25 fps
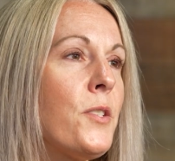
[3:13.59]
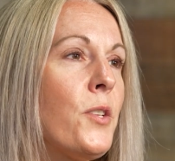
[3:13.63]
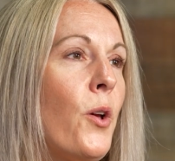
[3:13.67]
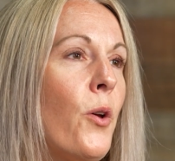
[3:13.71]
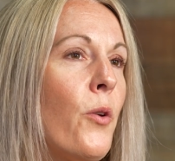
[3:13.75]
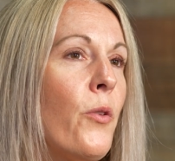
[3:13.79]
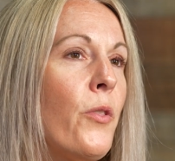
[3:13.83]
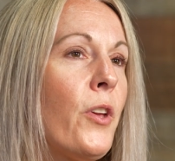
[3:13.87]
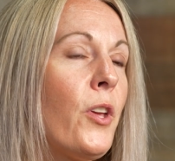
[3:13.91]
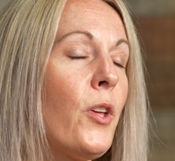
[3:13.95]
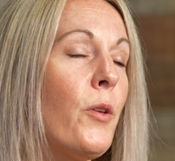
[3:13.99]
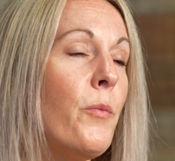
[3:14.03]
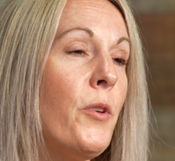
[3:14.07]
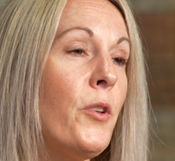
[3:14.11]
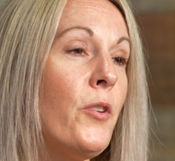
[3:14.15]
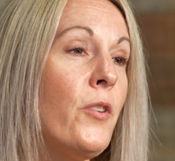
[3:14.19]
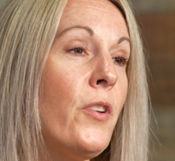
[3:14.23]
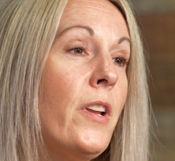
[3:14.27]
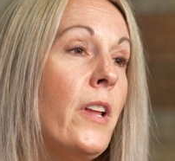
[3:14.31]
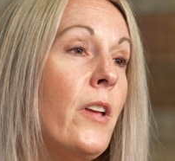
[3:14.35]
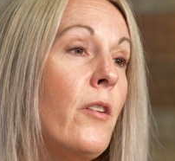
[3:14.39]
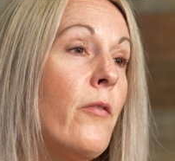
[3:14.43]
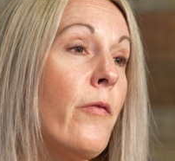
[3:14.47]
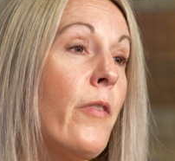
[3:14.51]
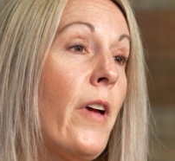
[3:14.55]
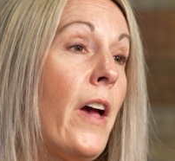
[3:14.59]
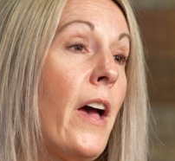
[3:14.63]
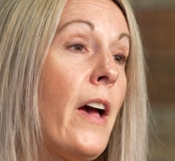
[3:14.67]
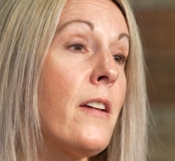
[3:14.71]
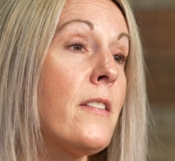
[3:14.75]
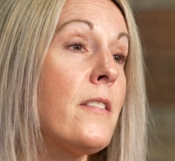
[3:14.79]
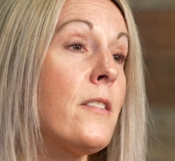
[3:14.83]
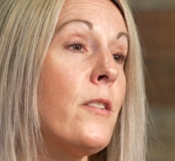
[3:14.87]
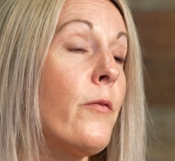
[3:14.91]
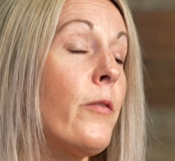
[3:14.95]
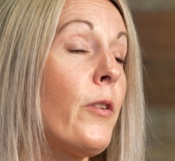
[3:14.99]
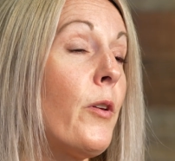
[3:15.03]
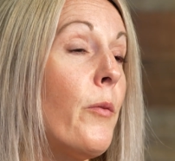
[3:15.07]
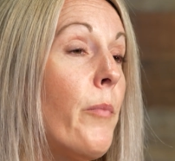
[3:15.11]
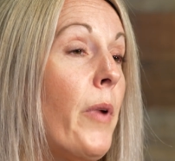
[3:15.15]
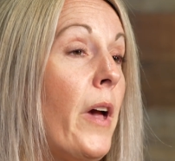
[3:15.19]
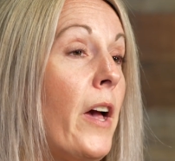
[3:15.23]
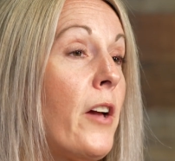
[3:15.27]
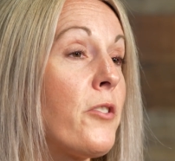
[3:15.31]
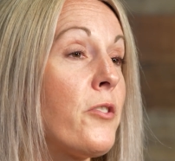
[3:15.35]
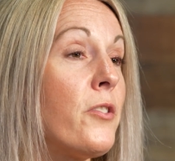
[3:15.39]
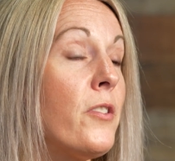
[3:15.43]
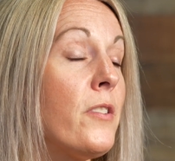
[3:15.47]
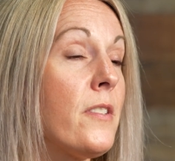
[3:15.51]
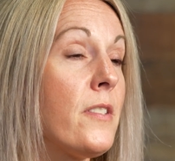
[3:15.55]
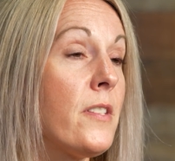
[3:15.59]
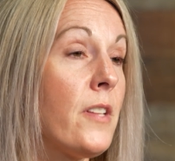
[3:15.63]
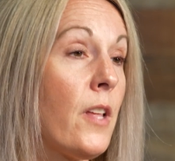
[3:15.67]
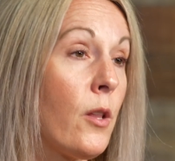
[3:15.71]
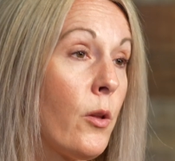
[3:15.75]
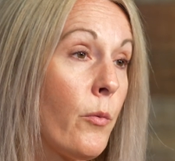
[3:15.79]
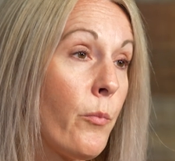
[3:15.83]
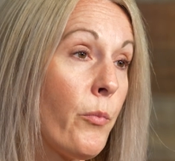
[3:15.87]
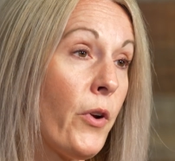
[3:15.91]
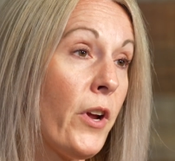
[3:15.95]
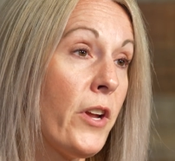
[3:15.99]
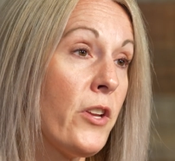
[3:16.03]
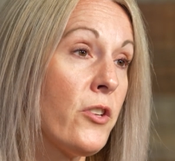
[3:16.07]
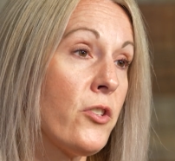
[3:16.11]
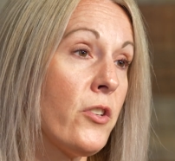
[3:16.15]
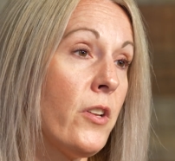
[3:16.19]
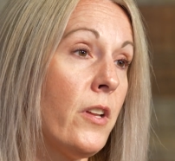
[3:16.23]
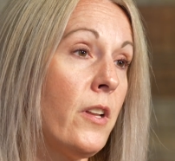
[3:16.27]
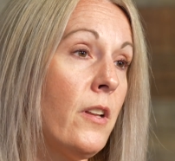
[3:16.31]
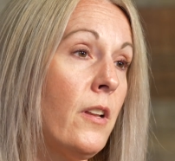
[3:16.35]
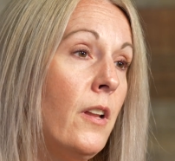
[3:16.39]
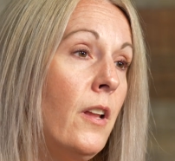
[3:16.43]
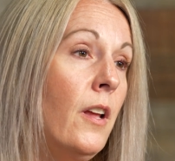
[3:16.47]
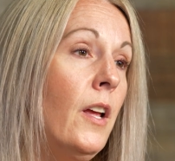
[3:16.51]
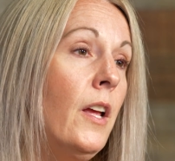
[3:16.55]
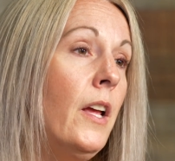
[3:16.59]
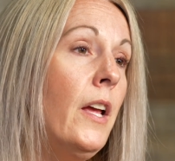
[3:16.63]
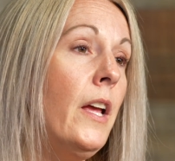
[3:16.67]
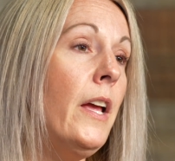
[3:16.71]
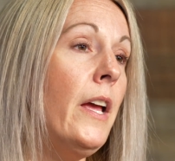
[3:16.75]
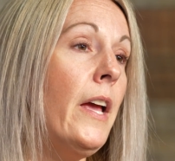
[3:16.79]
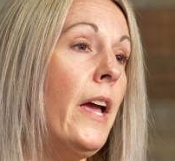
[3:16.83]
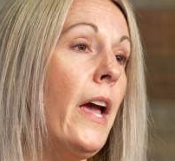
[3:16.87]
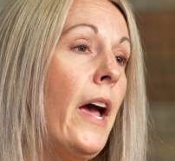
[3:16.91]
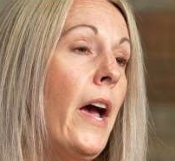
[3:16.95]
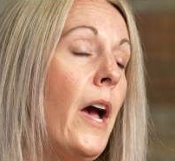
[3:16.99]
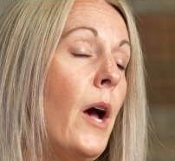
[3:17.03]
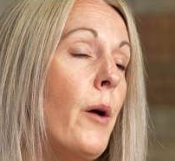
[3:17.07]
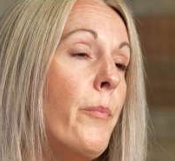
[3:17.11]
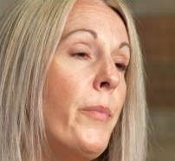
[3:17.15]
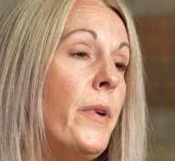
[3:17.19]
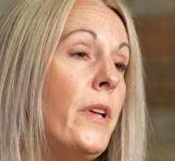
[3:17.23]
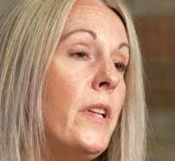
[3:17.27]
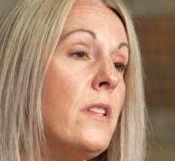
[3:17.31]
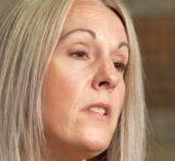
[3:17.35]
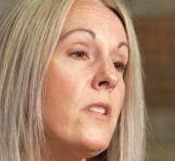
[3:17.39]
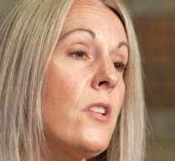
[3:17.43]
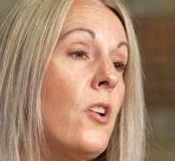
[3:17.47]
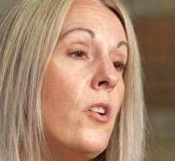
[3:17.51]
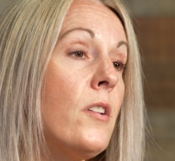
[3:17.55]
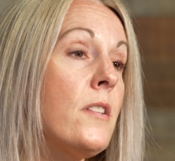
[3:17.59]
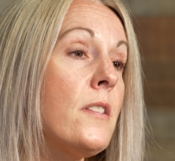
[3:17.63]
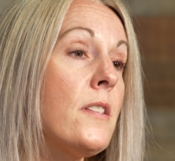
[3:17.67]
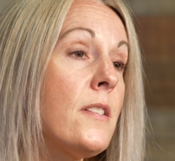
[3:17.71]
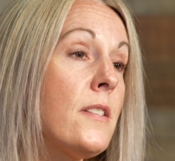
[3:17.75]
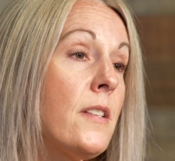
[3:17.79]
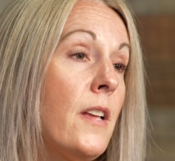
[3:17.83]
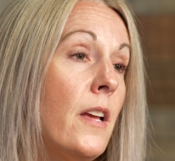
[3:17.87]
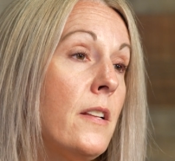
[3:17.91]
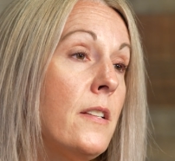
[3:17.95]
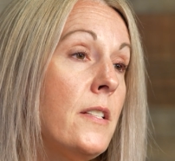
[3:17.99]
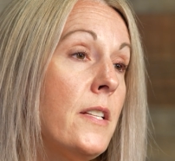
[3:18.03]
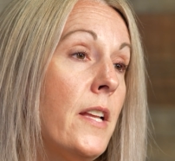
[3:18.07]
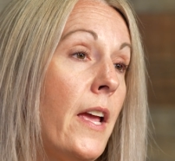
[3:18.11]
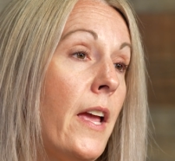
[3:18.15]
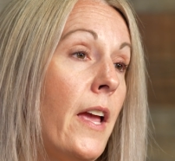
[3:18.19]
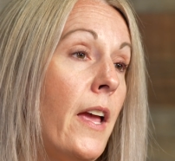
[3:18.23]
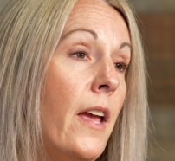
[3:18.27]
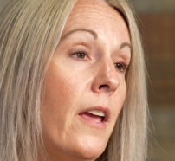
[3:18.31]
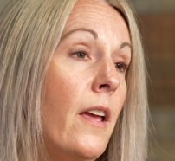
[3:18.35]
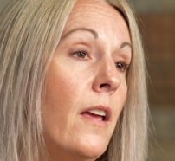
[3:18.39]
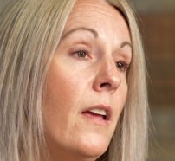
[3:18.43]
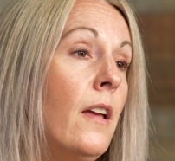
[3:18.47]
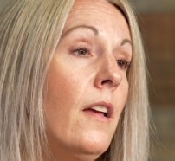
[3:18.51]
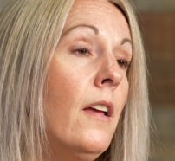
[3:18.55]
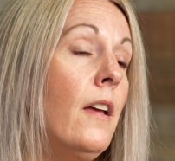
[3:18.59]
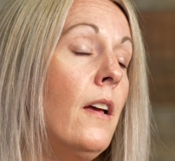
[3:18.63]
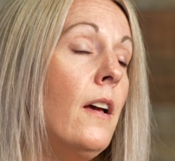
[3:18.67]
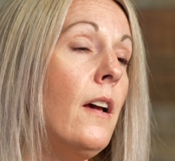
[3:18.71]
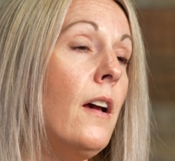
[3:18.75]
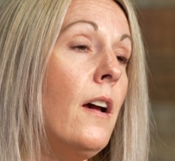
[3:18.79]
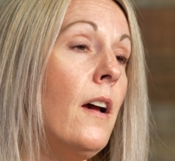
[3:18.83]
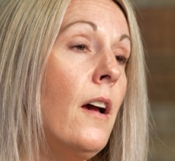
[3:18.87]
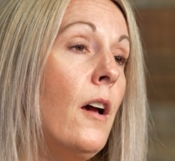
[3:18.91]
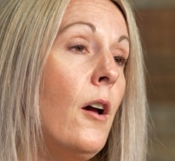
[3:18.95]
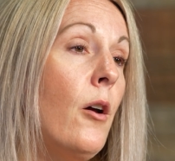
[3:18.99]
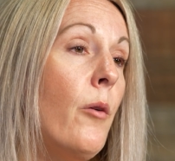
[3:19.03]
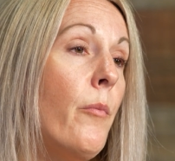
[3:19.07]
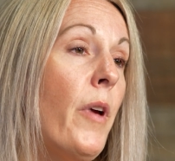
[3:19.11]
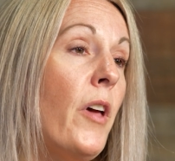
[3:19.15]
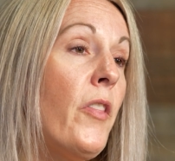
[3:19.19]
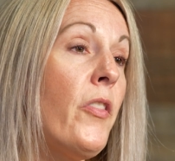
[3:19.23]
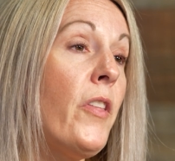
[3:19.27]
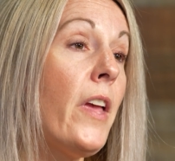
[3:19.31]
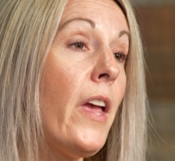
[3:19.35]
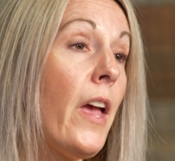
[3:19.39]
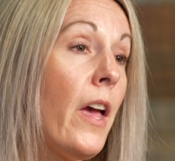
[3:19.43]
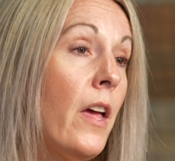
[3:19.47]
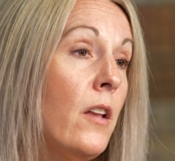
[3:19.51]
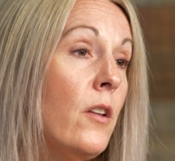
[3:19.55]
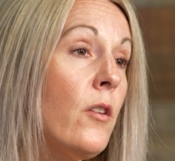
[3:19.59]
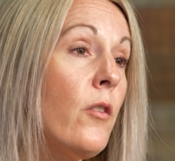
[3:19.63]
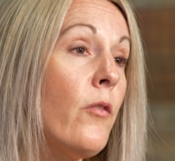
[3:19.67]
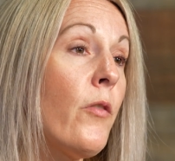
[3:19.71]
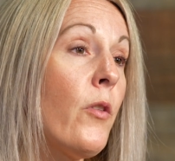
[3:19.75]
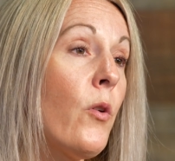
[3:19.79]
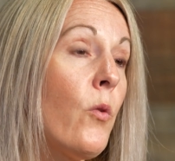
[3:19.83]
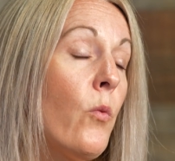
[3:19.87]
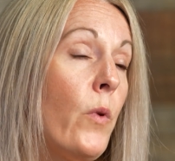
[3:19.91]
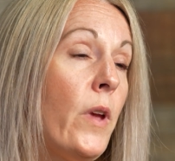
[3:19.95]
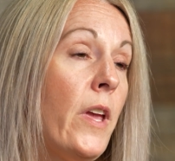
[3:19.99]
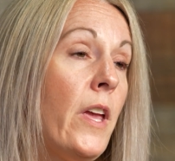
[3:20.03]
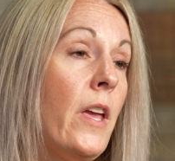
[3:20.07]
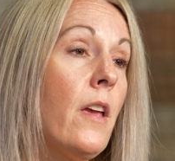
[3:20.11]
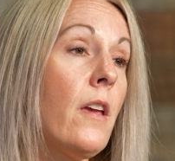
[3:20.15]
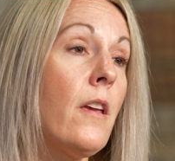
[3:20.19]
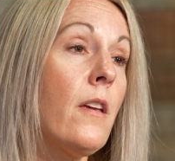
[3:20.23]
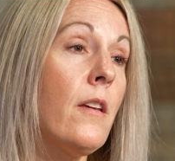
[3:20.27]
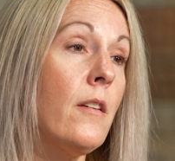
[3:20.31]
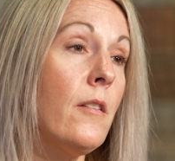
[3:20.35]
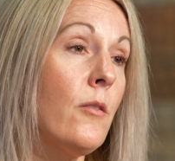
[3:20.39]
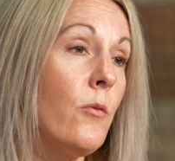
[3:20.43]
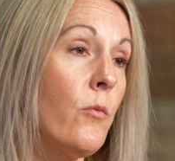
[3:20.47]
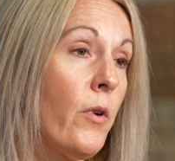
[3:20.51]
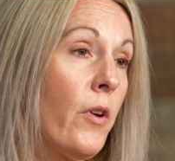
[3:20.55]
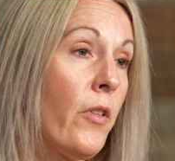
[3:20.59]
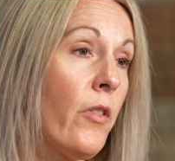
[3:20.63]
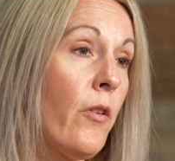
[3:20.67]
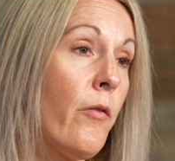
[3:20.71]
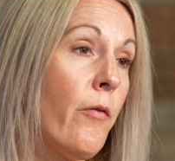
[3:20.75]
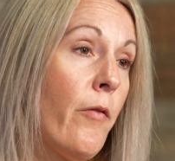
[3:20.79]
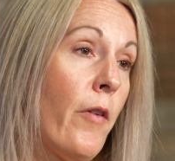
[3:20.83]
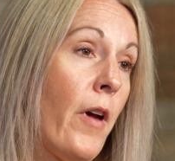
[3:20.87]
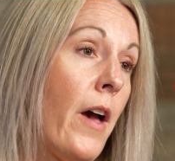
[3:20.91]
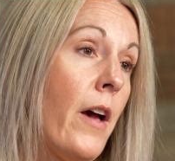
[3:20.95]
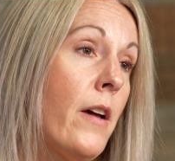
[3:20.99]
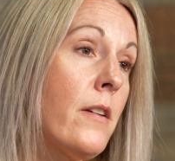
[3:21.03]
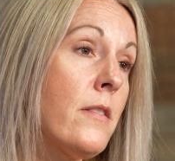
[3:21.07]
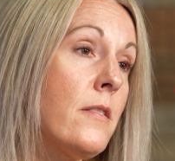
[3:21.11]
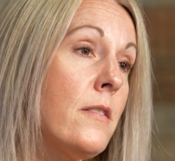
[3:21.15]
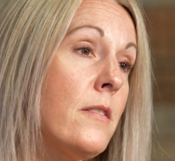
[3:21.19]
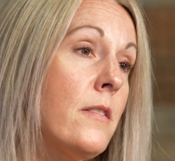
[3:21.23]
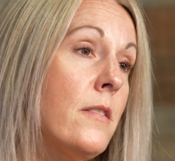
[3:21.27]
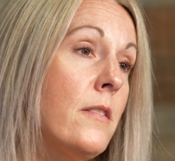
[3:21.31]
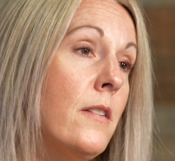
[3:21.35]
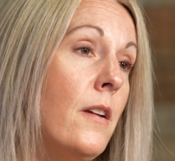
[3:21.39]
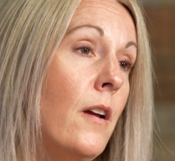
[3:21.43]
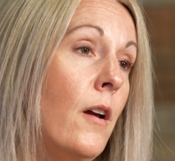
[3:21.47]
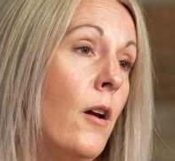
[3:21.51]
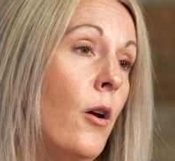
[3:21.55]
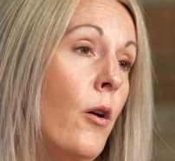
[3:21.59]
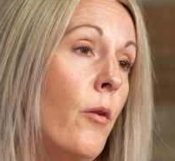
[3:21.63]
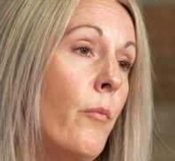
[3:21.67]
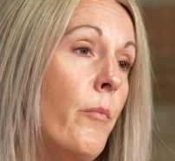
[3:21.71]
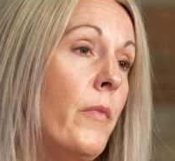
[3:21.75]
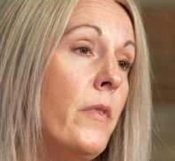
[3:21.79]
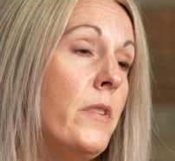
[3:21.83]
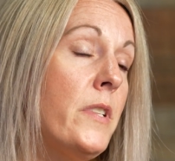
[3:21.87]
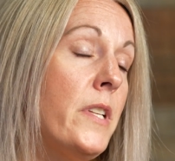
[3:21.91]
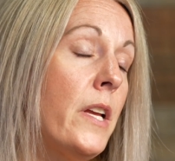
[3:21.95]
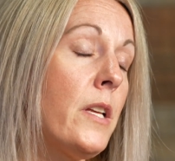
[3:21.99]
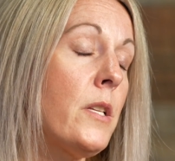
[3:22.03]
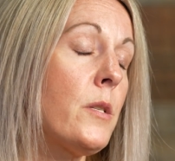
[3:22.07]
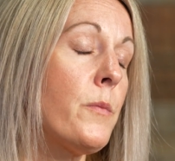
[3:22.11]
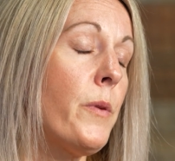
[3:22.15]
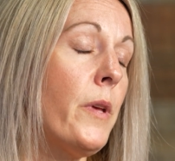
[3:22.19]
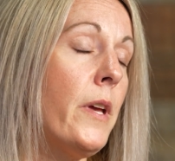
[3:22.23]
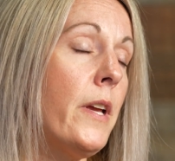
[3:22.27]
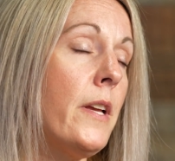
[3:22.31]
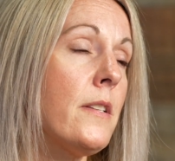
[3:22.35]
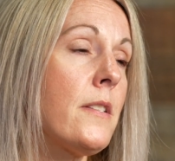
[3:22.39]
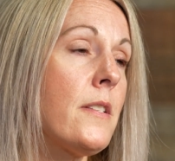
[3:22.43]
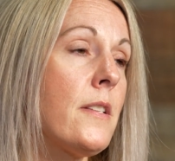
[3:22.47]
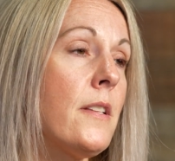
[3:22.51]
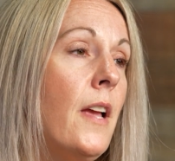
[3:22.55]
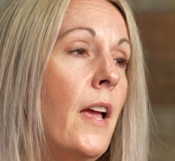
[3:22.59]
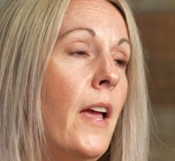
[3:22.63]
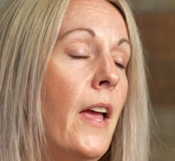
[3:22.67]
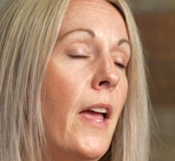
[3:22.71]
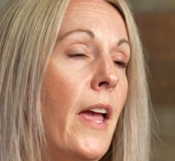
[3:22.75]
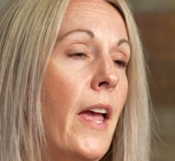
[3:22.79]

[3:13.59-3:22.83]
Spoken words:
So the Community Fast of Compassion celebration happens on Sunday at the end of the week where the fast takes place.